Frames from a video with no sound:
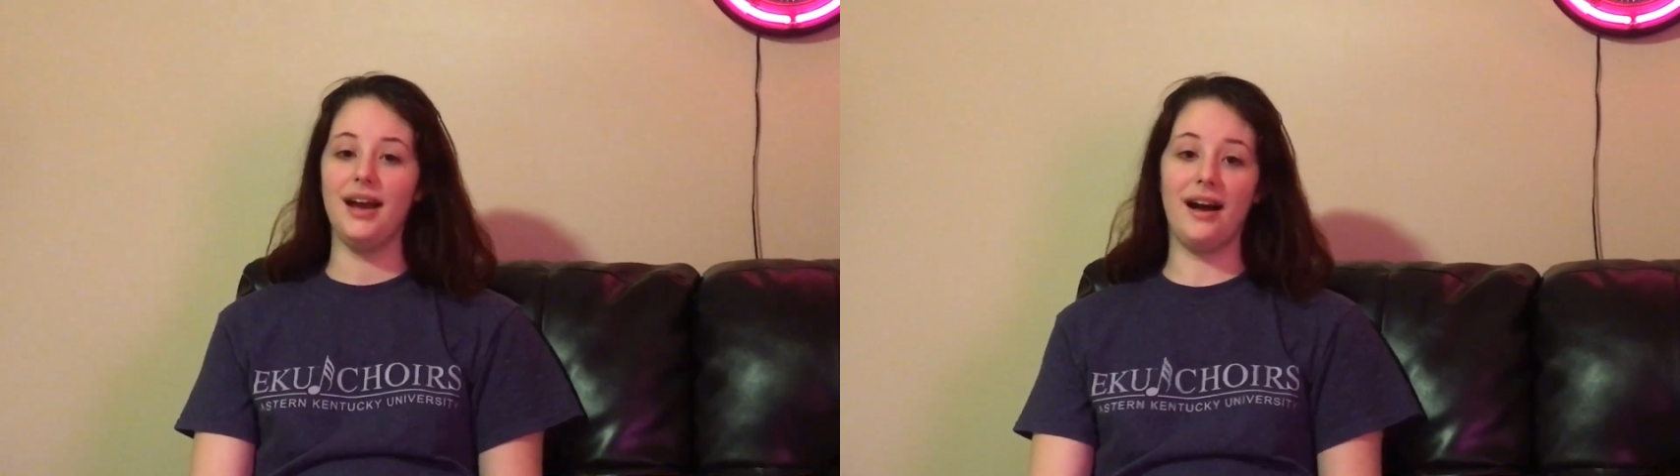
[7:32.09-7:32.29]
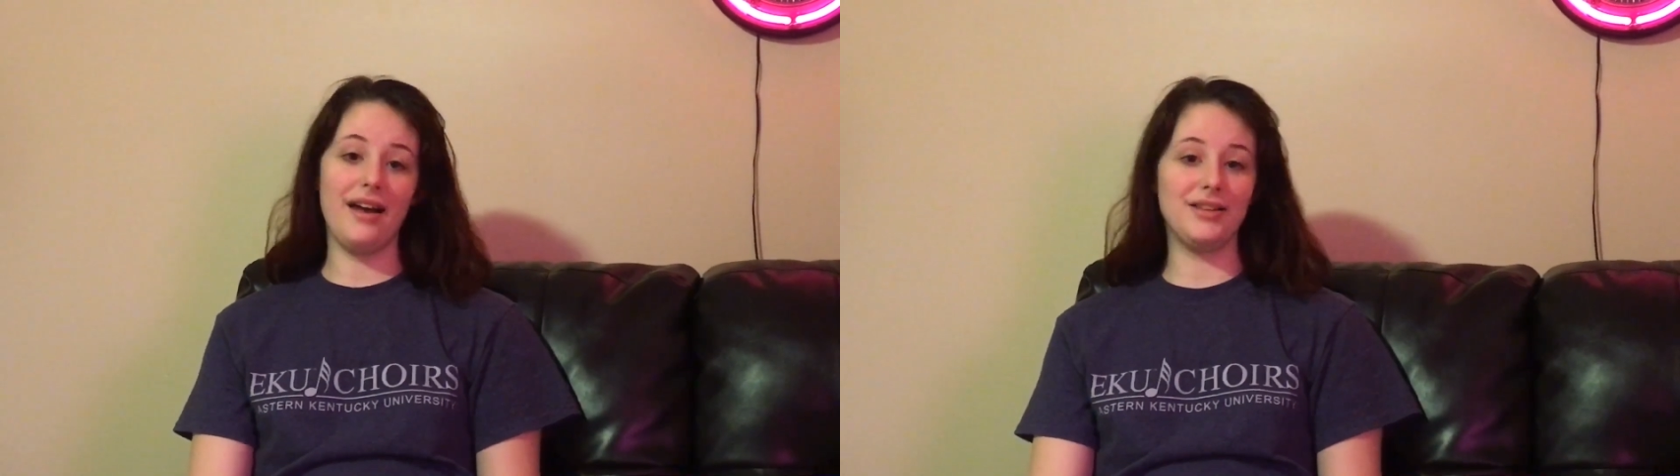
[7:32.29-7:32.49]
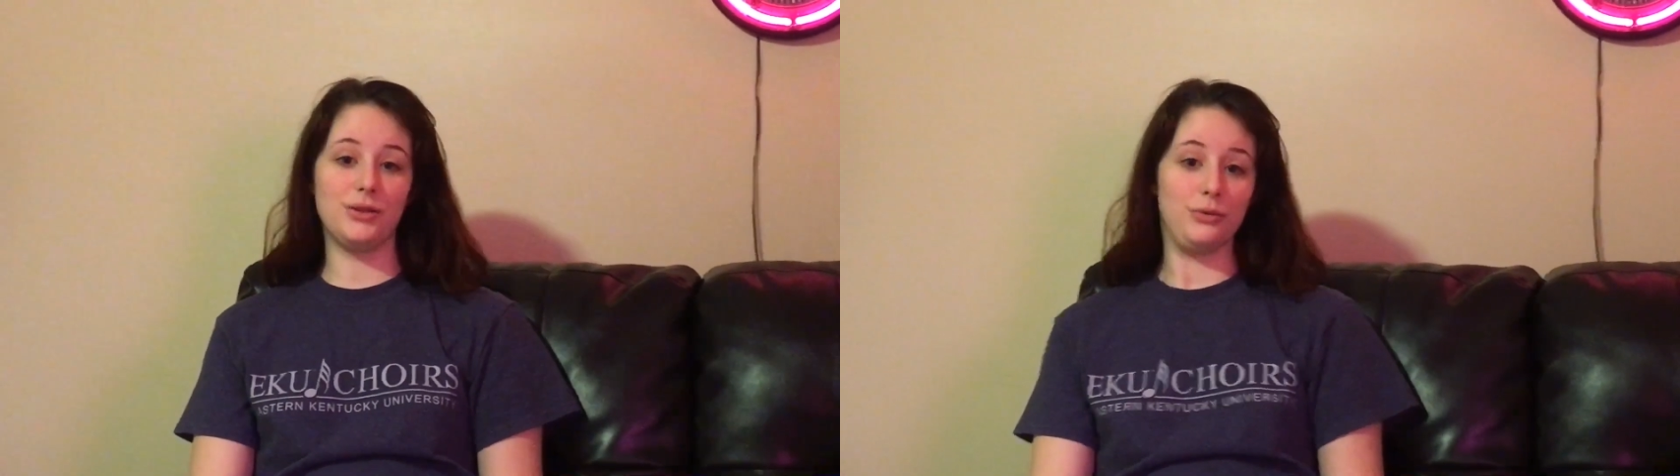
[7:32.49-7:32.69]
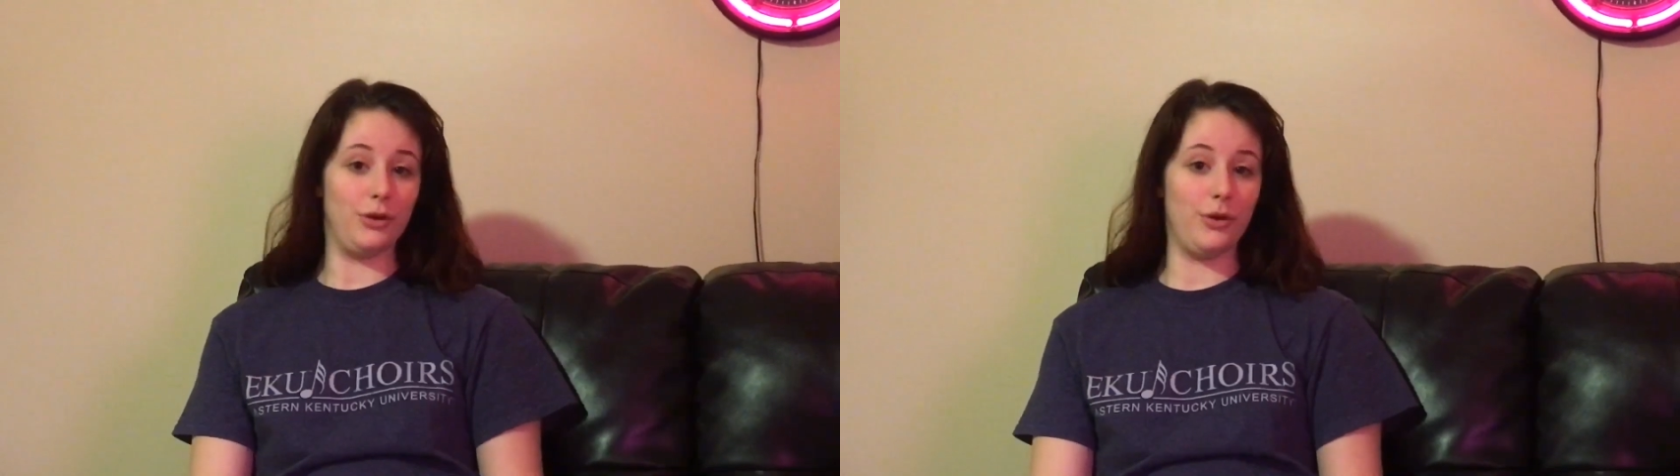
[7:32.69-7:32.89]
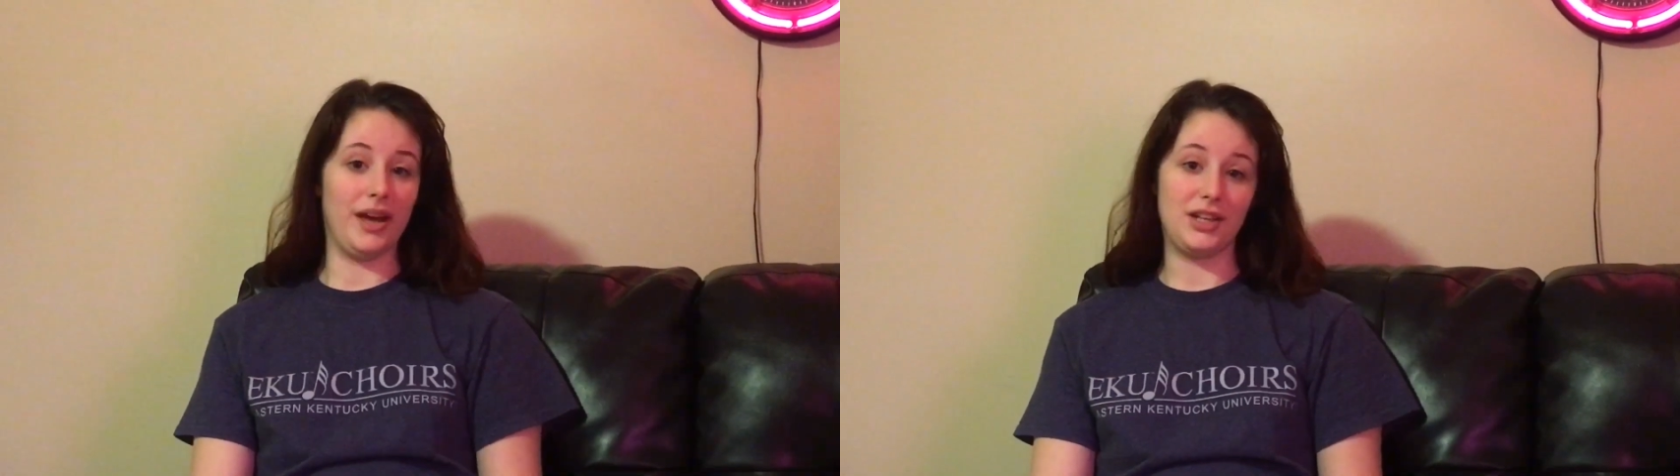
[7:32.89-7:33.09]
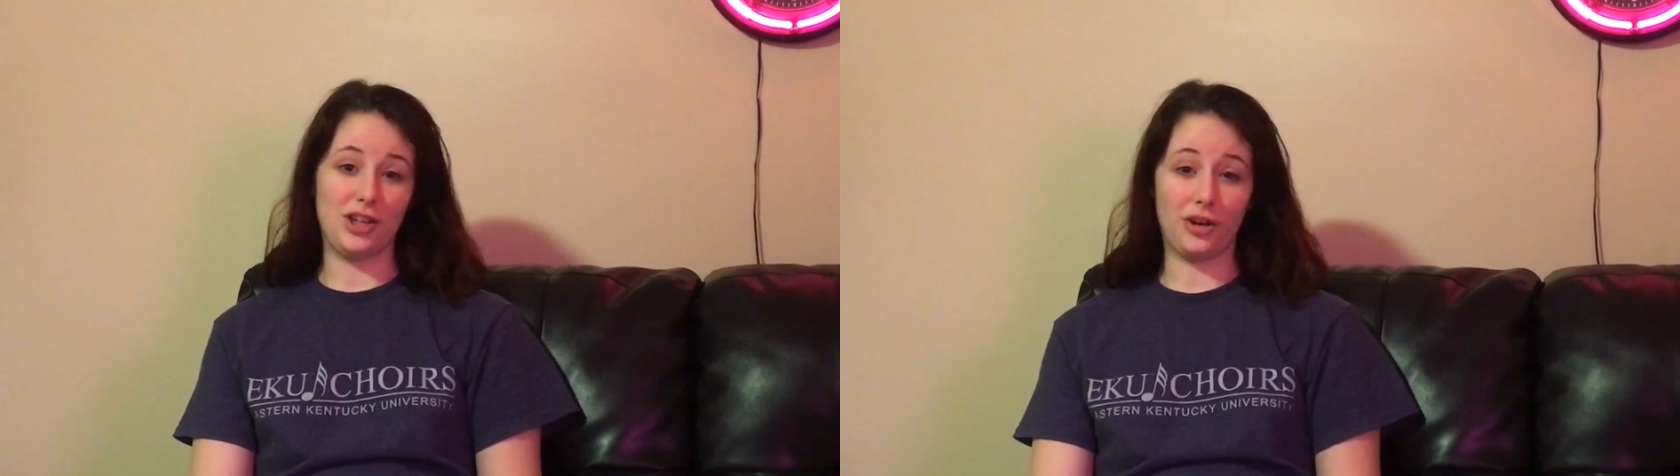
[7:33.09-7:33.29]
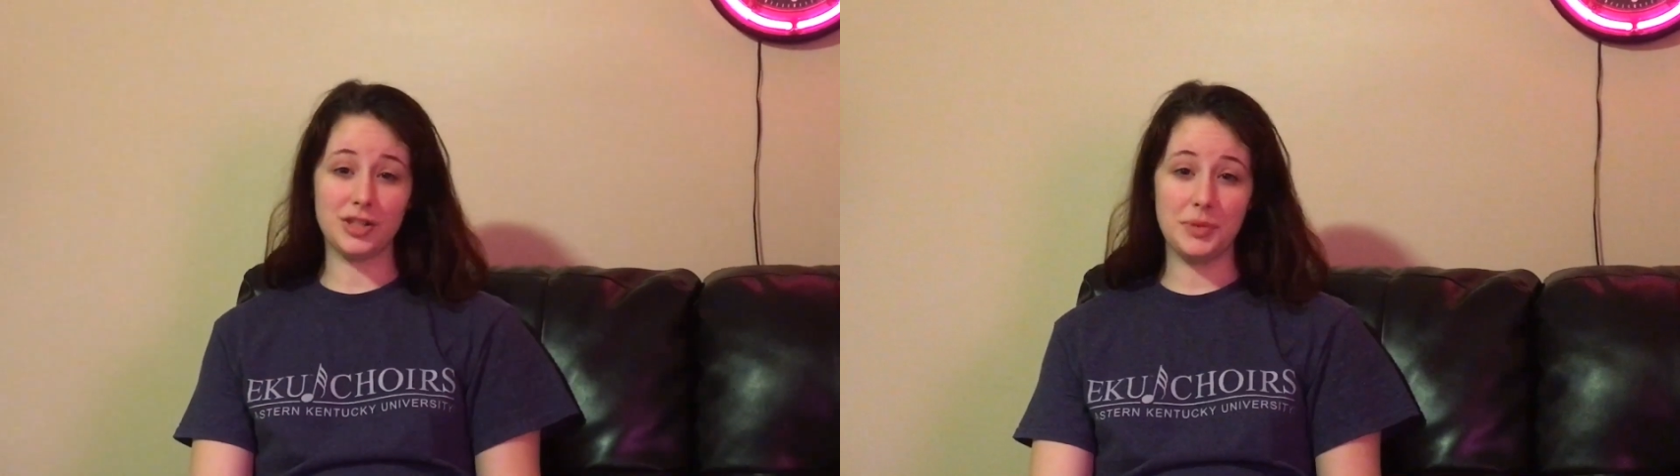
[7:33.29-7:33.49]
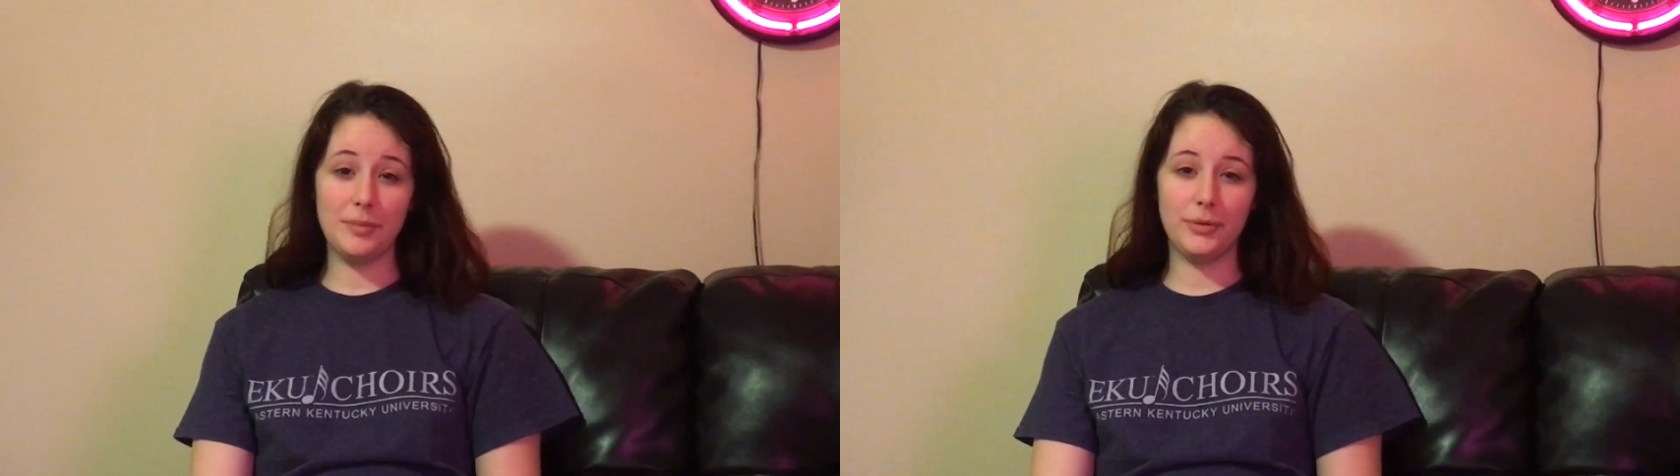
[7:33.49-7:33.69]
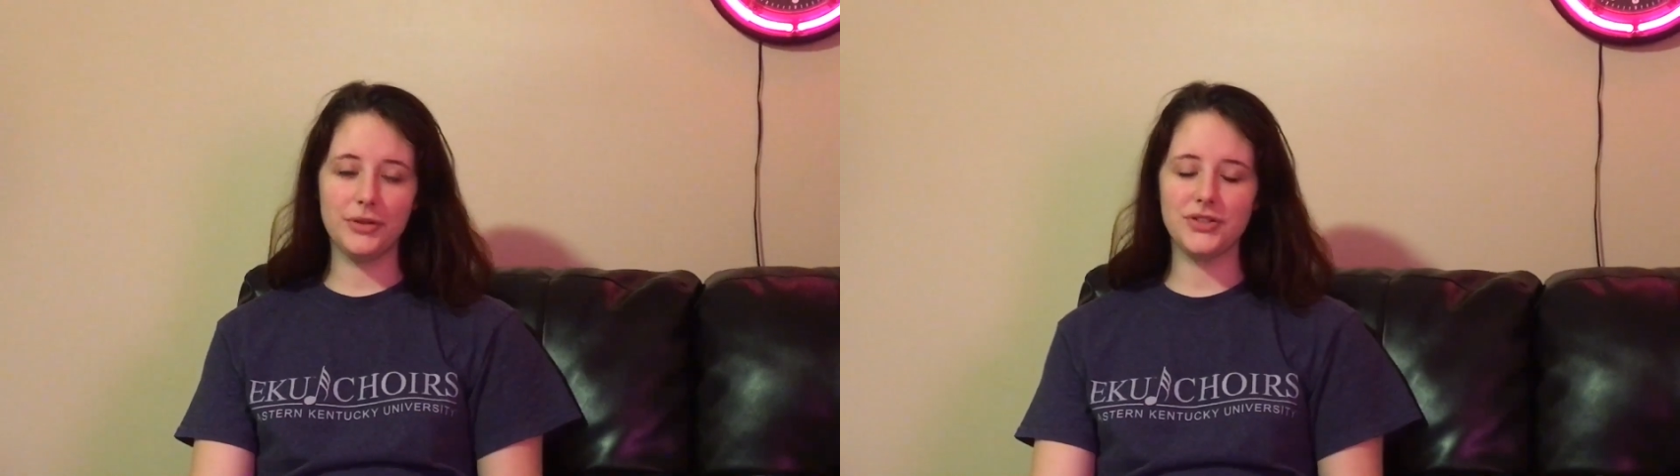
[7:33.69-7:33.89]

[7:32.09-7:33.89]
I don't know how to talk to people,